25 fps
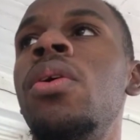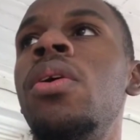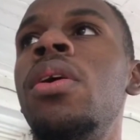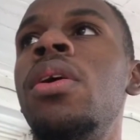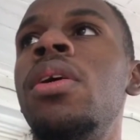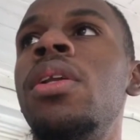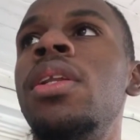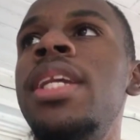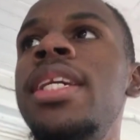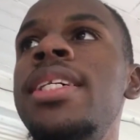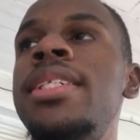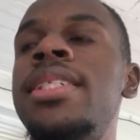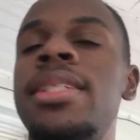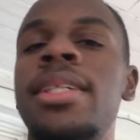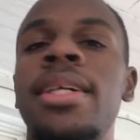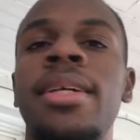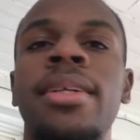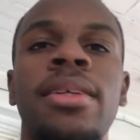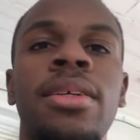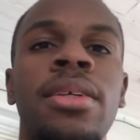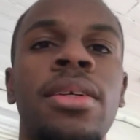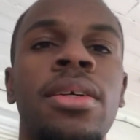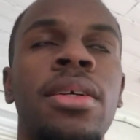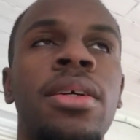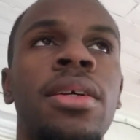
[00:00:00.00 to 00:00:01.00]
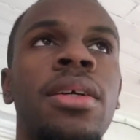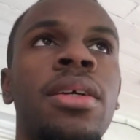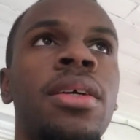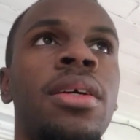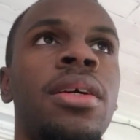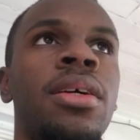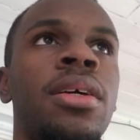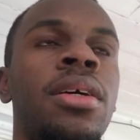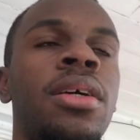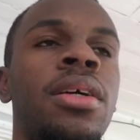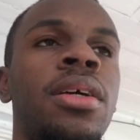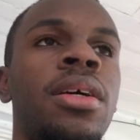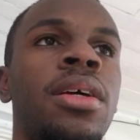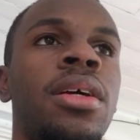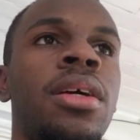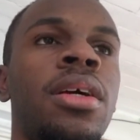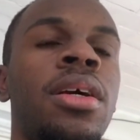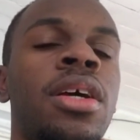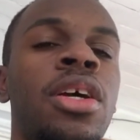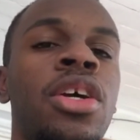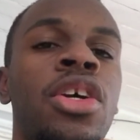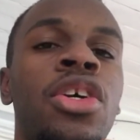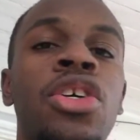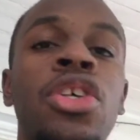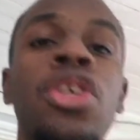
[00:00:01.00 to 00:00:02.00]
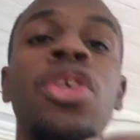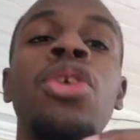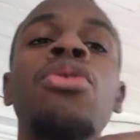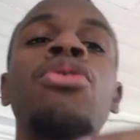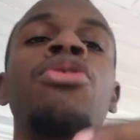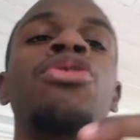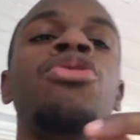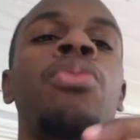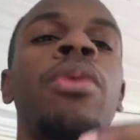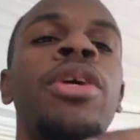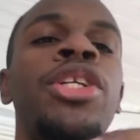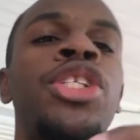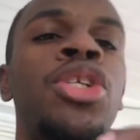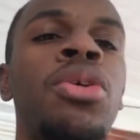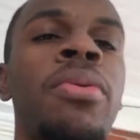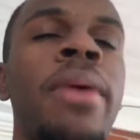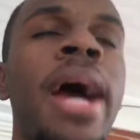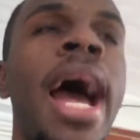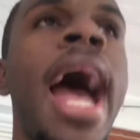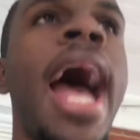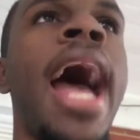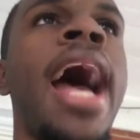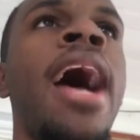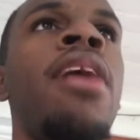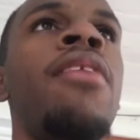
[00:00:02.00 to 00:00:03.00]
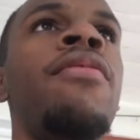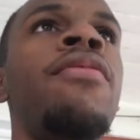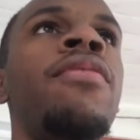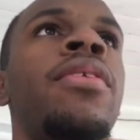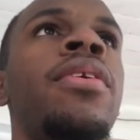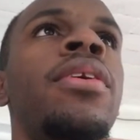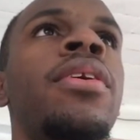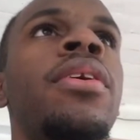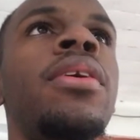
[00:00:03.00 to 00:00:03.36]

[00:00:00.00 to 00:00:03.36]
listen. Use what you have